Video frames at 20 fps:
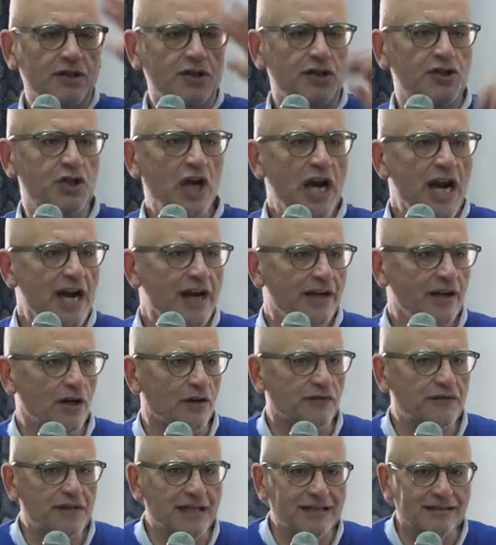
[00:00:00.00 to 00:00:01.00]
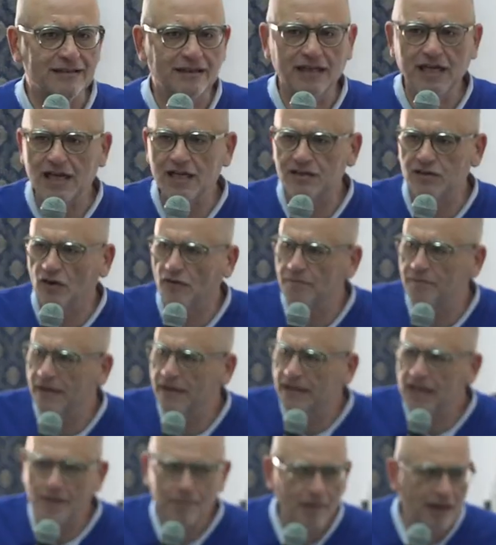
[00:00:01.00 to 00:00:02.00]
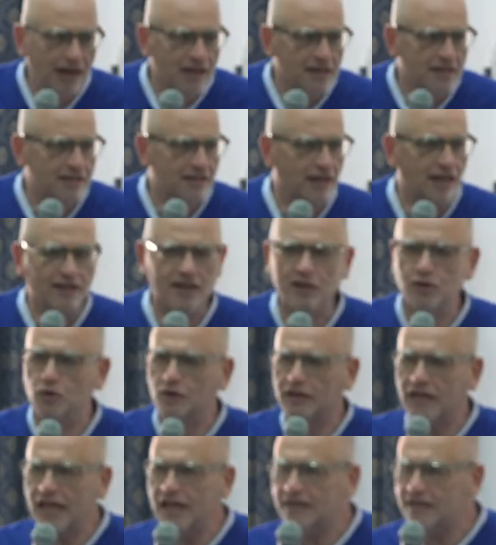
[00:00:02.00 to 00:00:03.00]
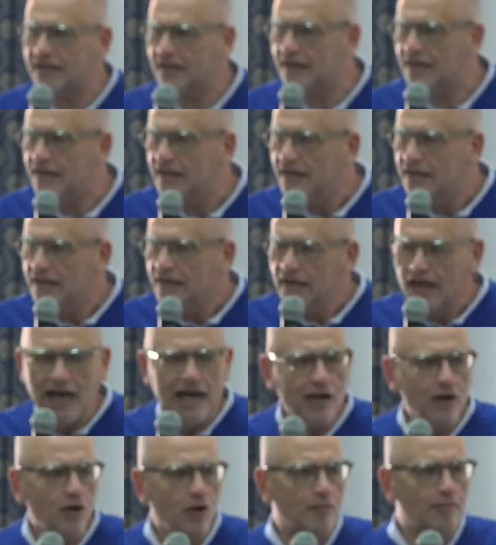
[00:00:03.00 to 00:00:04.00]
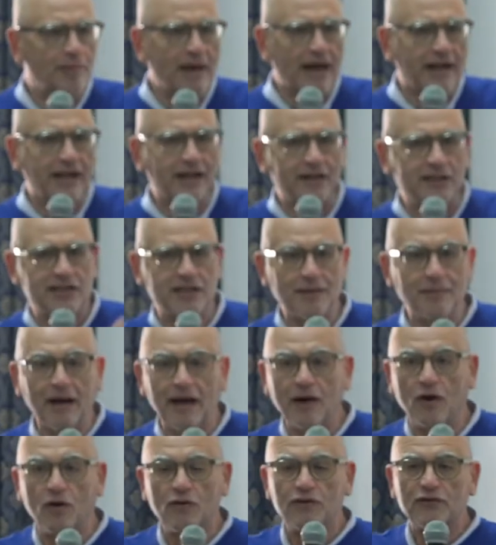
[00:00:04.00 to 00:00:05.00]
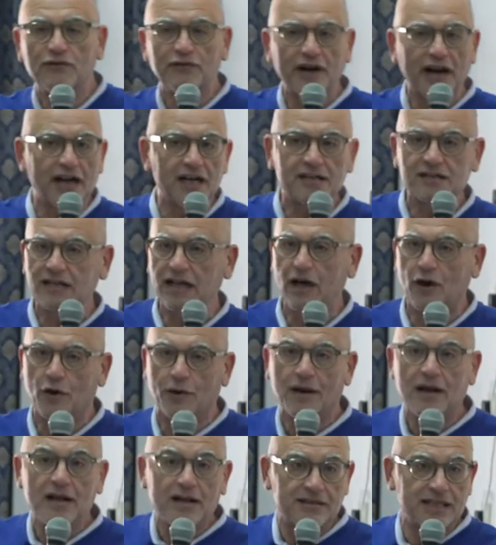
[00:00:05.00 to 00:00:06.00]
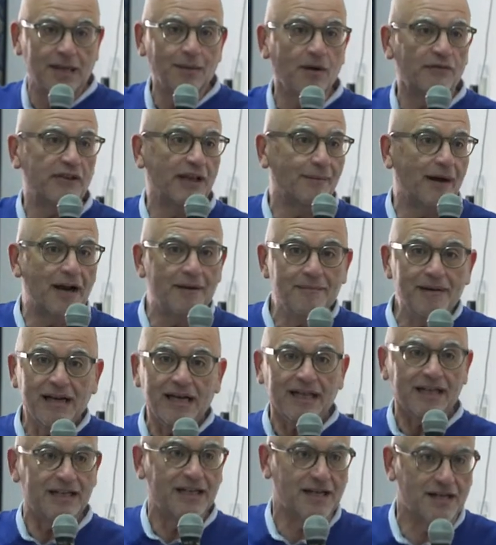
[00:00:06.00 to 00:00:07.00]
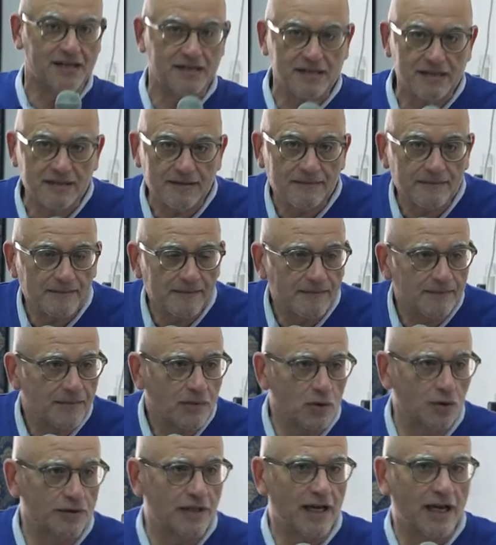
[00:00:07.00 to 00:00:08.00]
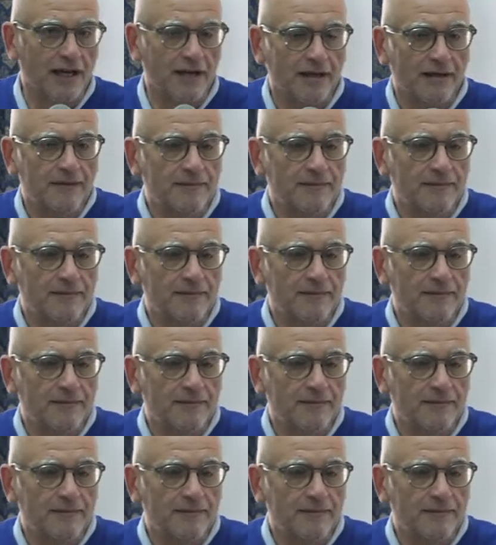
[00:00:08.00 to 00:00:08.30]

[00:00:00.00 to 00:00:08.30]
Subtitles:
journey of 30 years of being a pastor and educator. I look back and see my old friends. Some of them are millionaires today.